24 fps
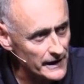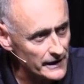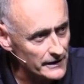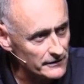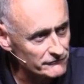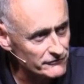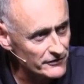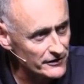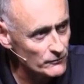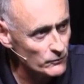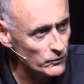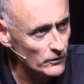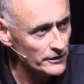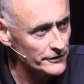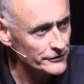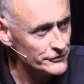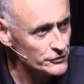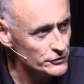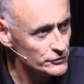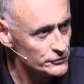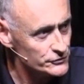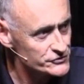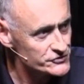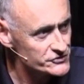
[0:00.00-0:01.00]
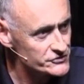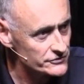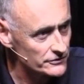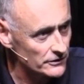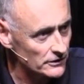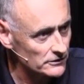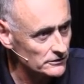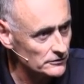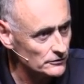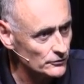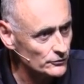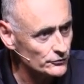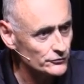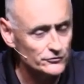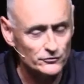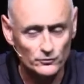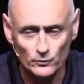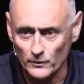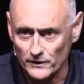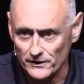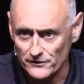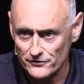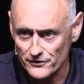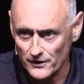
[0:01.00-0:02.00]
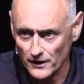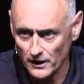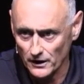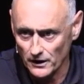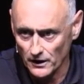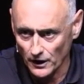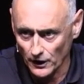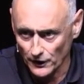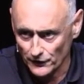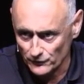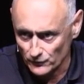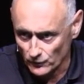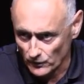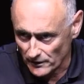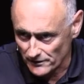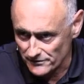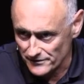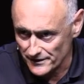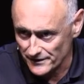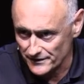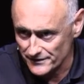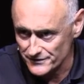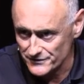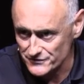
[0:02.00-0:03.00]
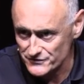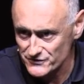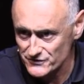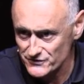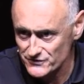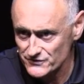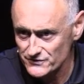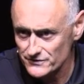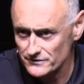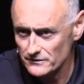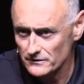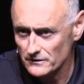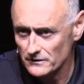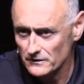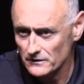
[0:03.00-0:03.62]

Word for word: everyone who struggles with unworthiness